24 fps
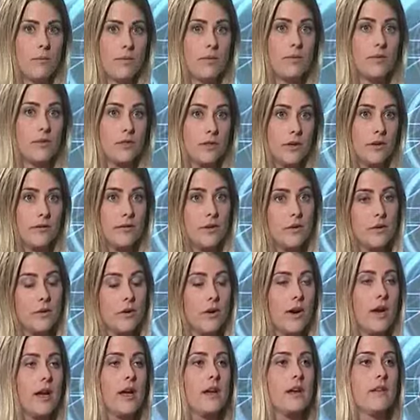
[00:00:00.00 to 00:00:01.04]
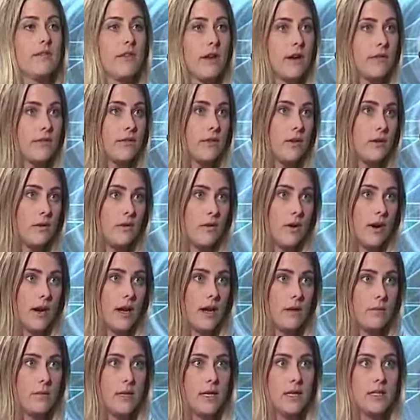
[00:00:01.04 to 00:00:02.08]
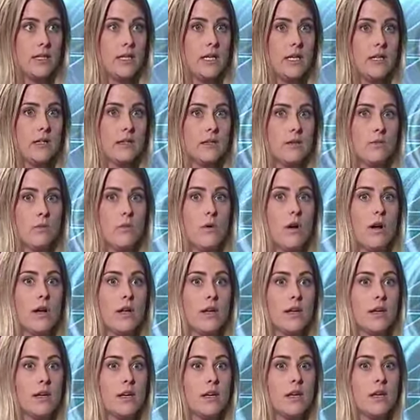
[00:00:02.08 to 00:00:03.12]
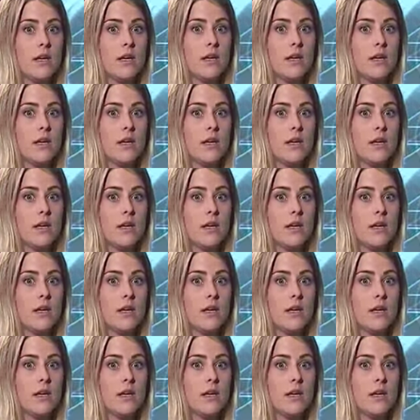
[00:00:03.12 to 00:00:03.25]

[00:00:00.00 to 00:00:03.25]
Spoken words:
preserve Ukraine and fight for Ukraine, because he doesn't want